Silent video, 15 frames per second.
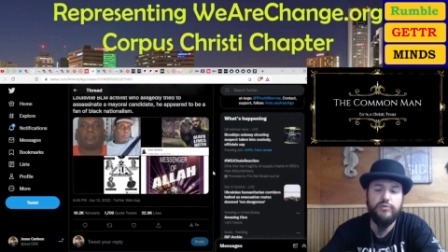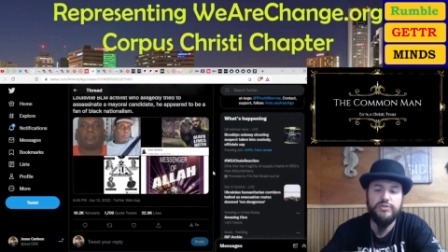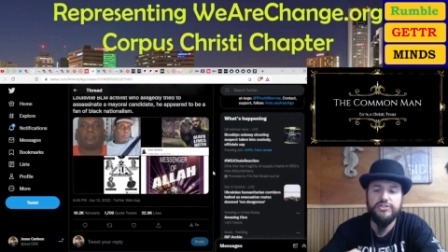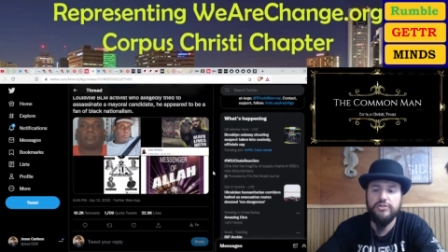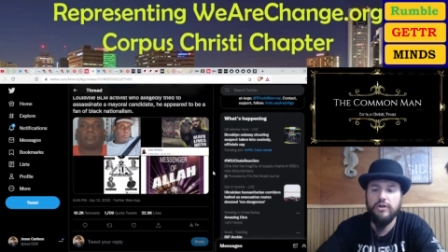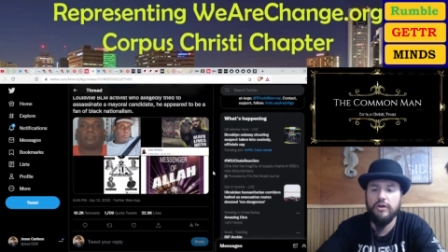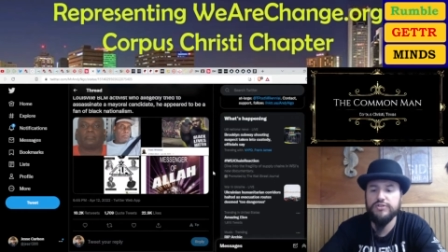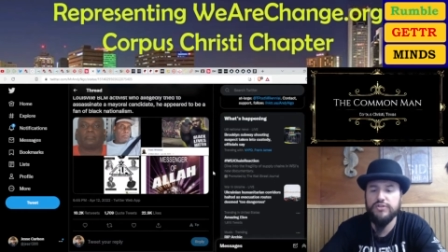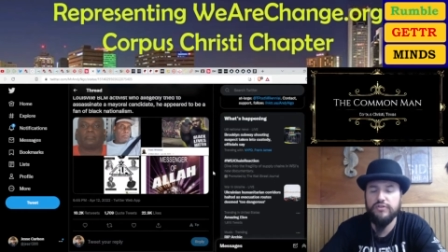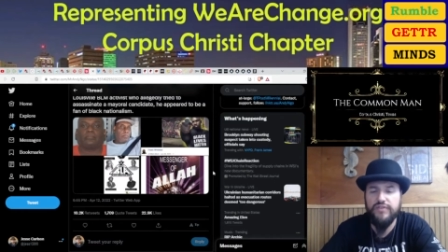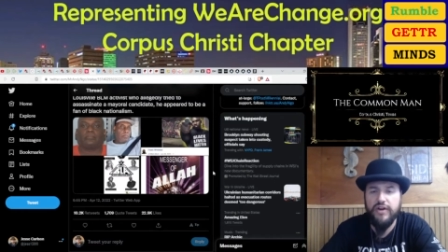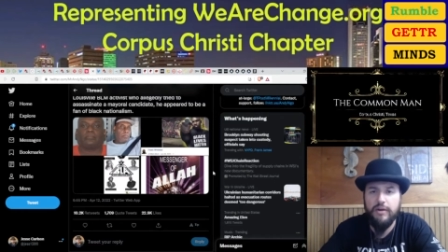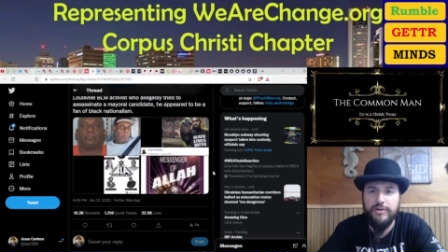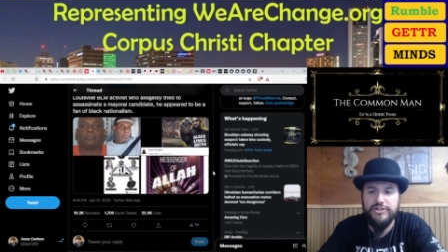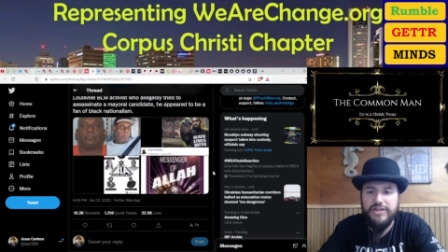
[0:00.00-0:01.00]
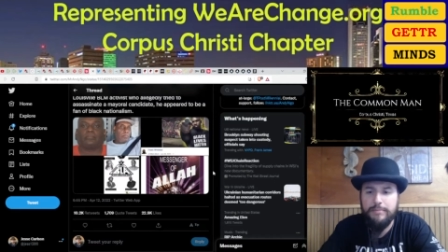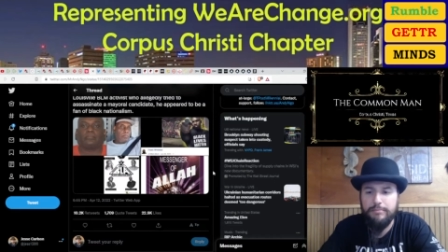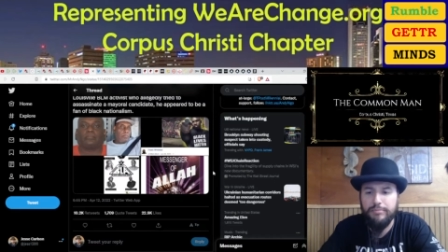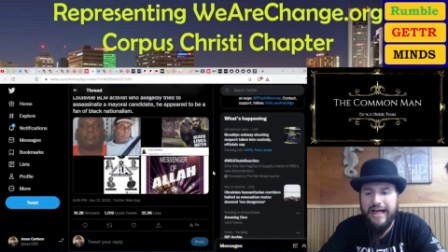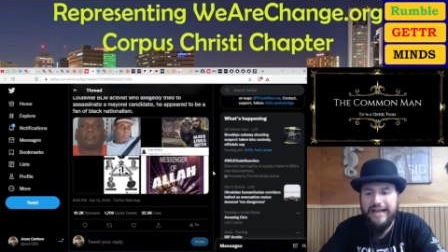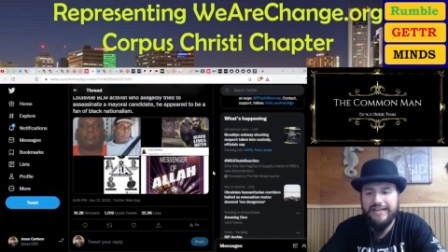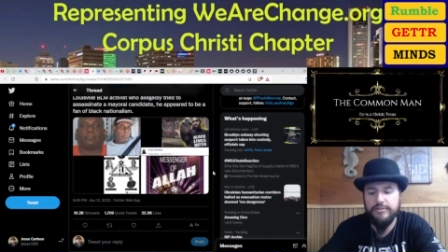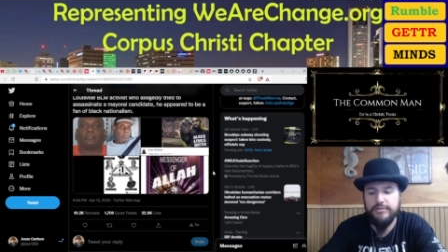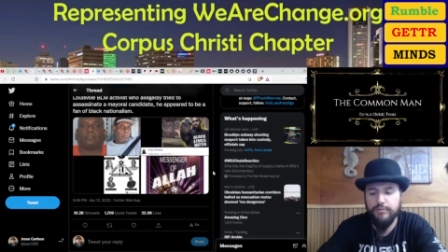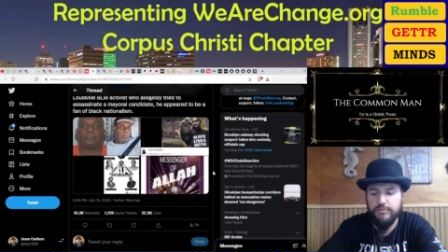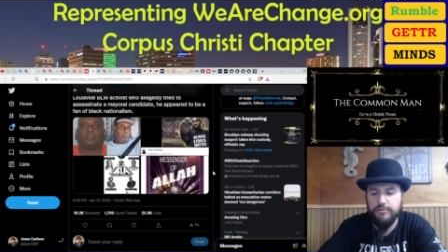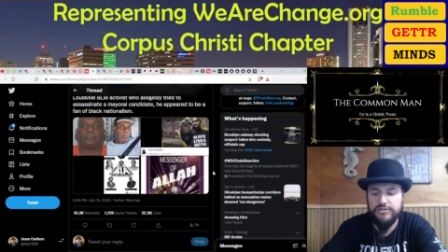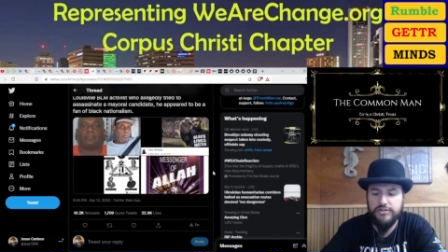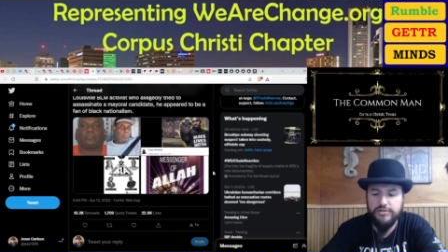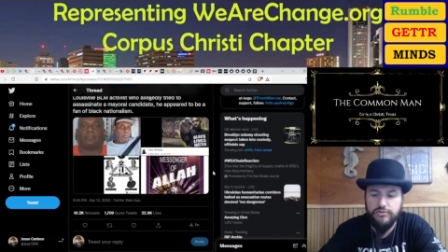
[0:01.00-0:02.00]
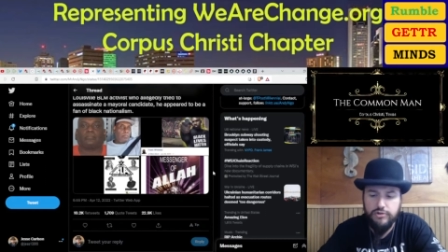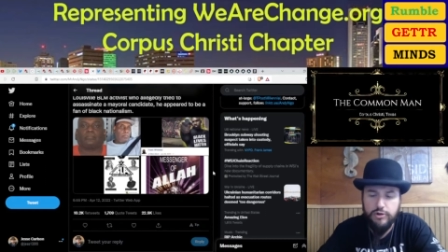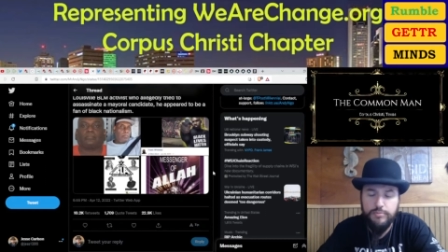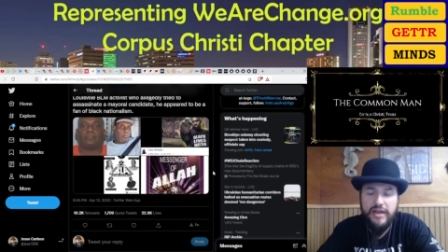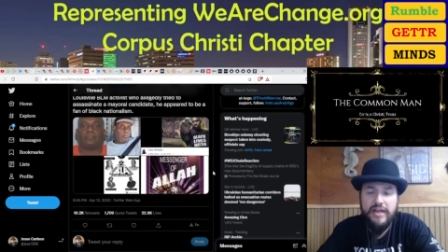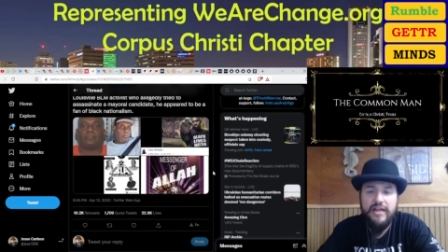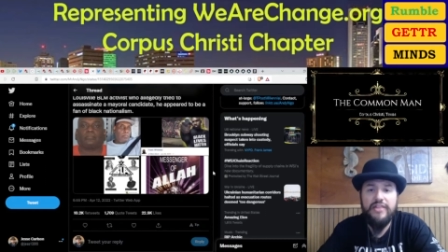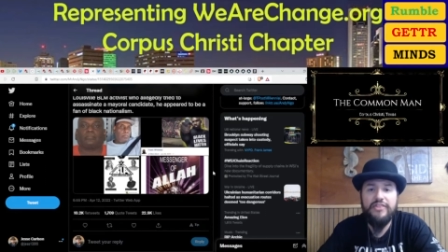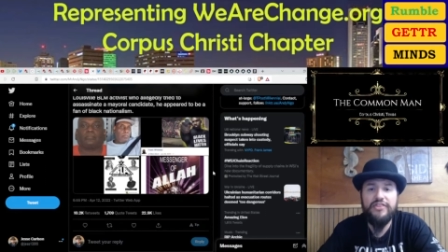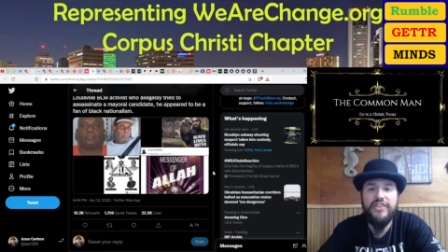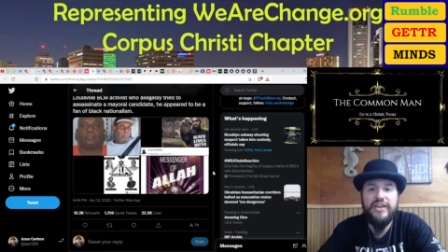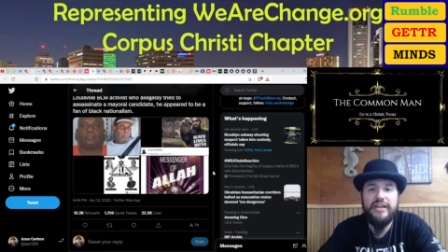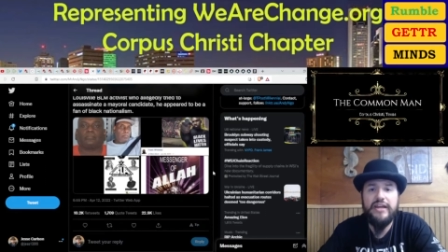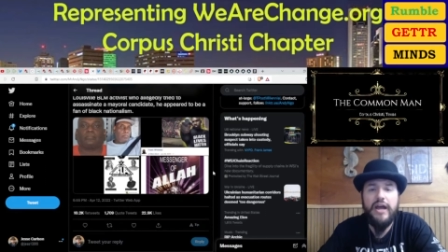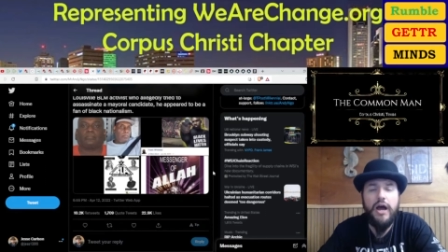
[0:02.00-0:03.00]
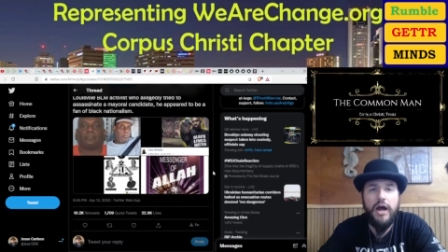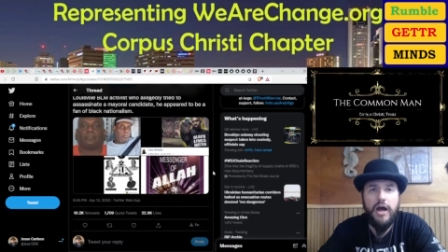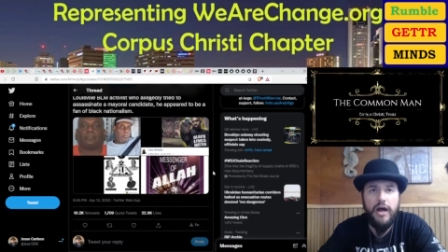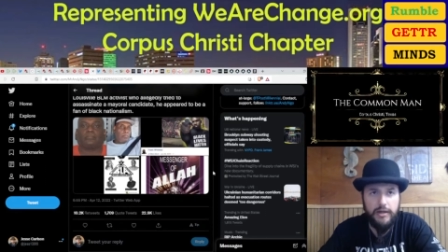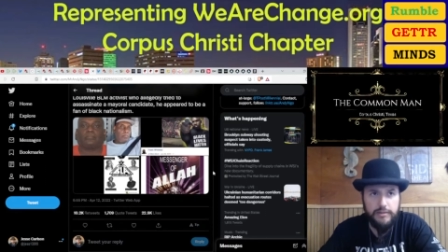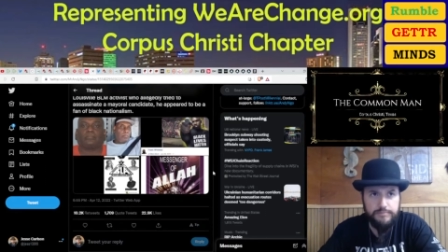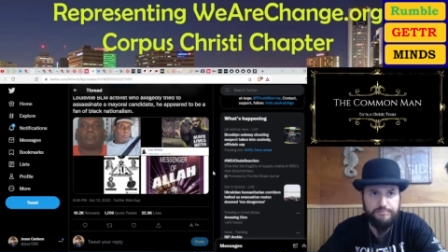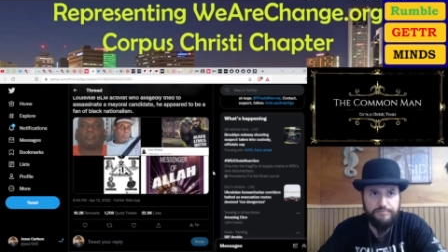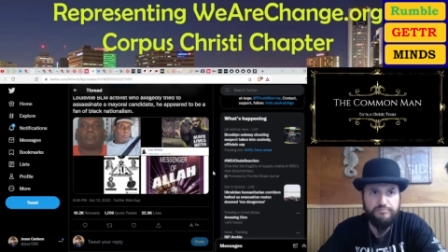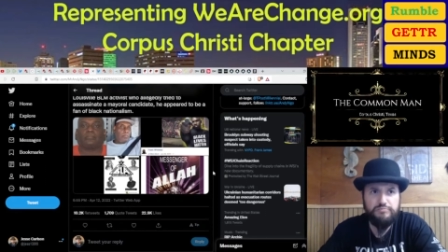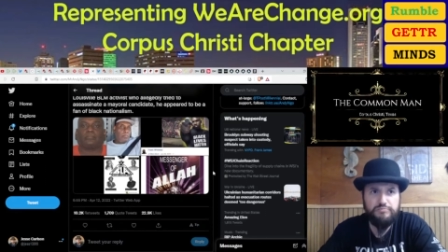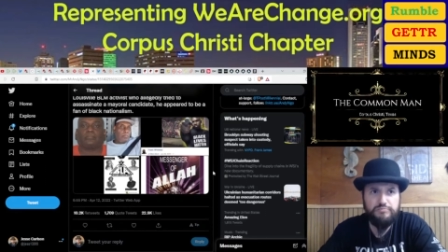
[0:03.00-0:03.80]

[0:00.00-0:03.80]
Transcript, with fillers: which is also very much a black supremacist group. Think, um,